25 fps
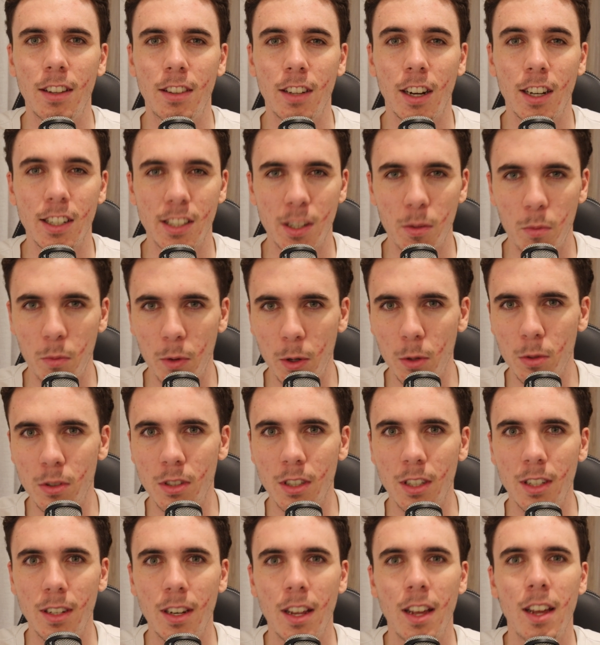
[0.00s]
Darcy
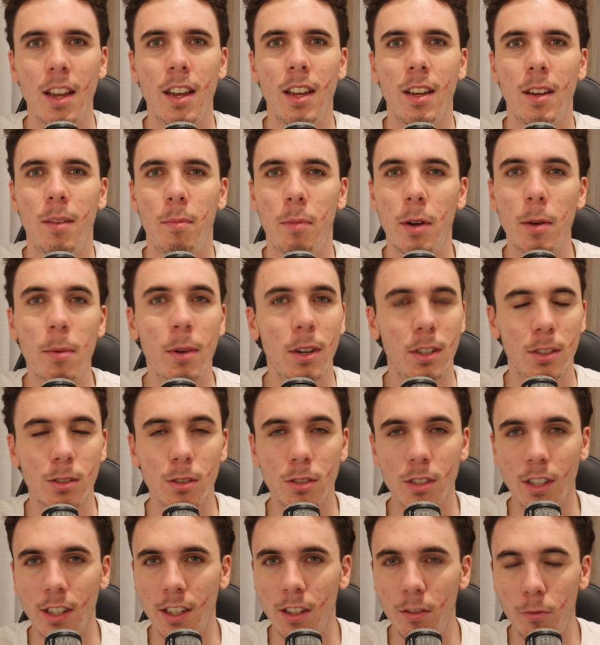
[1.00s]
Wilson pretty much
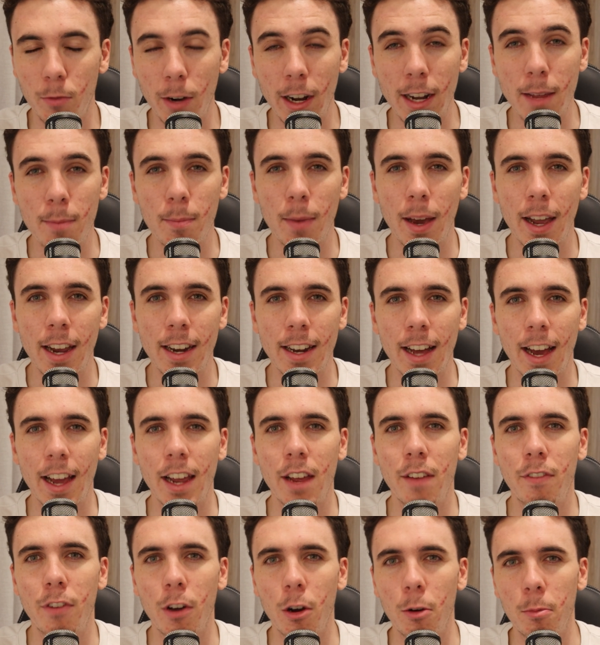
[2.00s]
looks like a ready-made
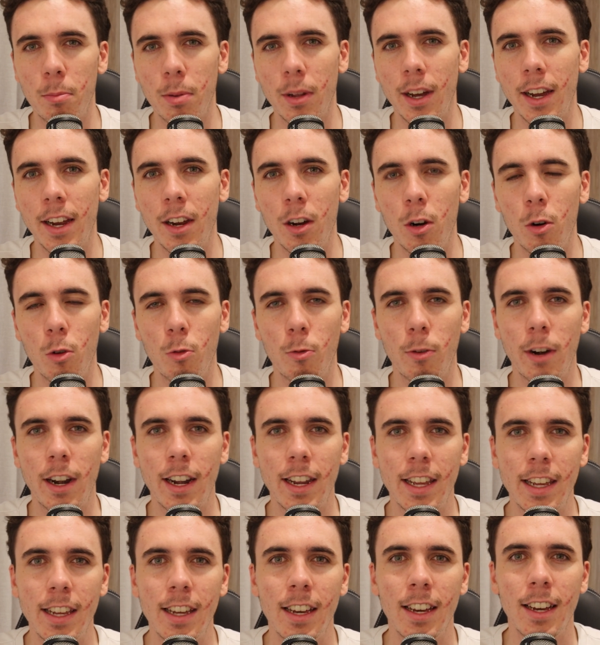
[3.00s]
AFL player
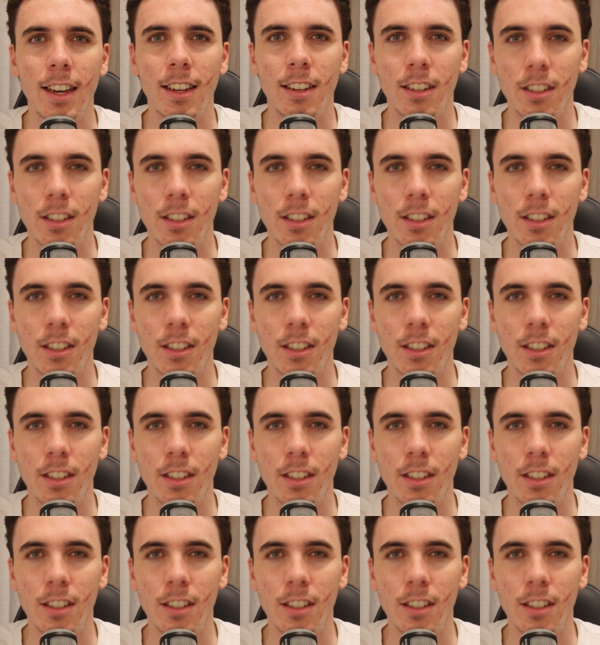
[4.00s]
already.